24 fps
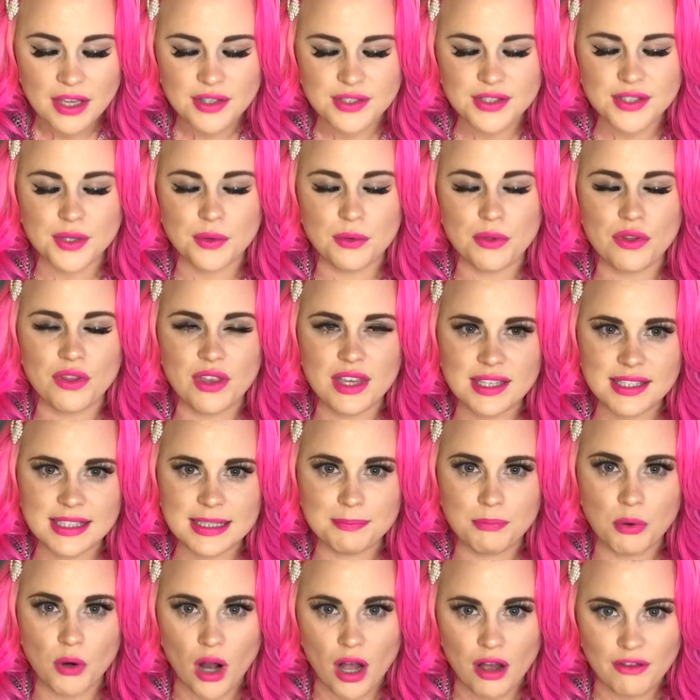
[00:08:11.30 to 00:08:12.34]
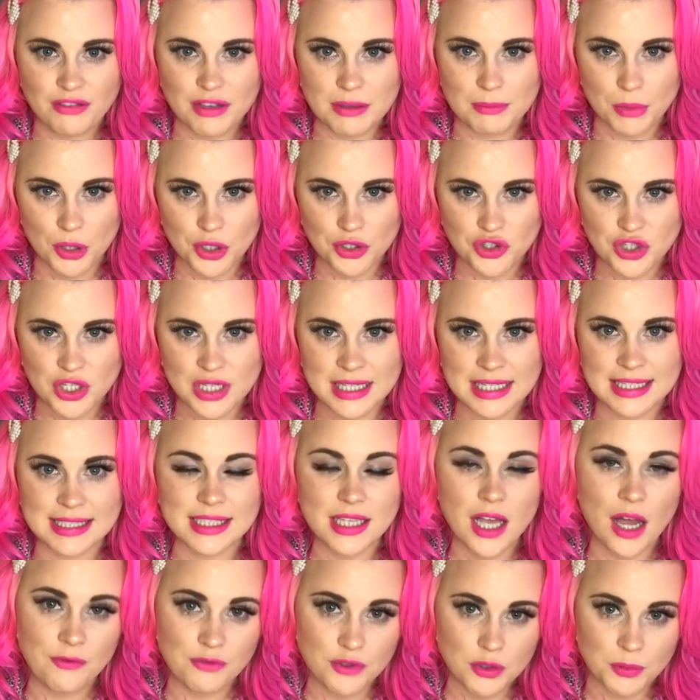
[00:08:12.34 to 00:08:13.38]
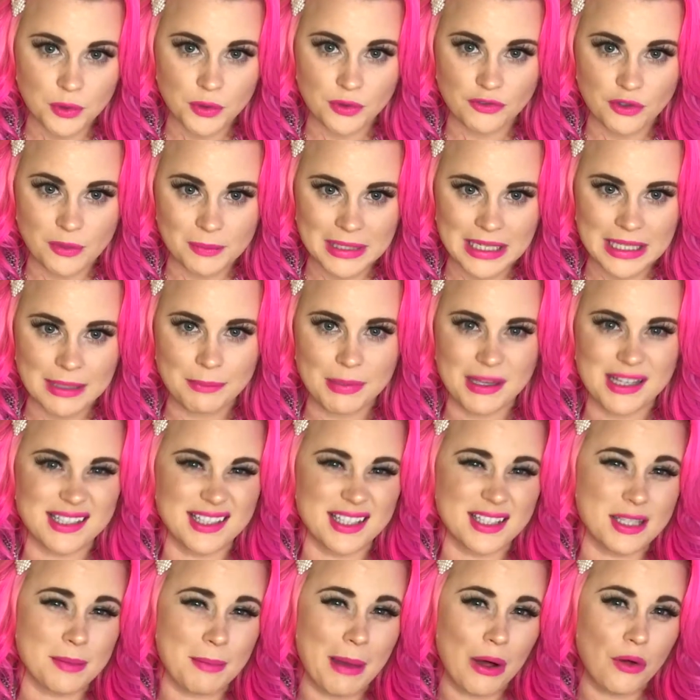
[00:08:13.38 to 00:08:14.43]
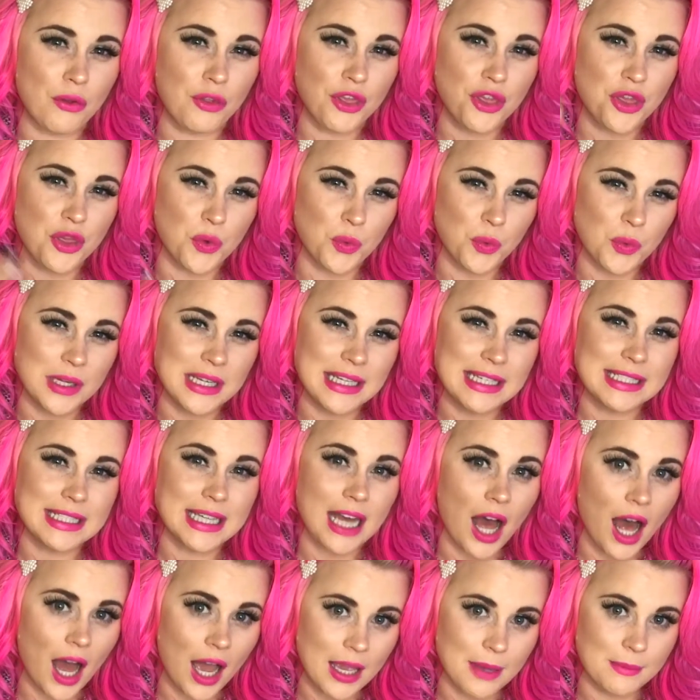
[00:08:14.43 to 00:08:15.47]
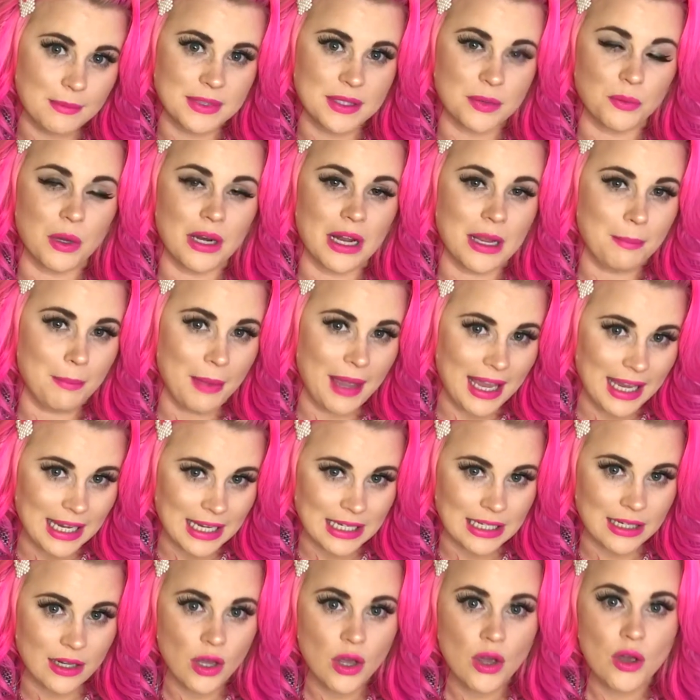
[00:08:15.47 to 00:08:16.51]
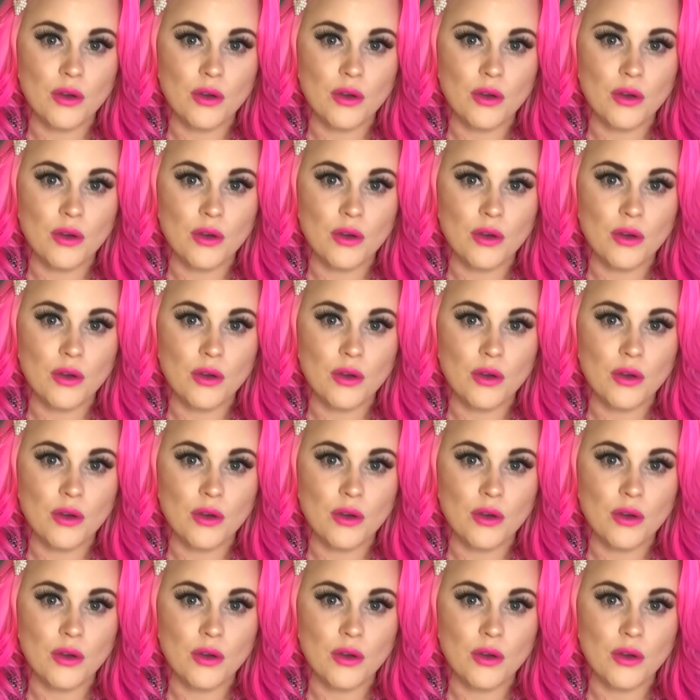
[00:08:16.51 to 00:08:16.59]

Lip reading: So this profit margin is comfortable for me because it's about 3 times what I paid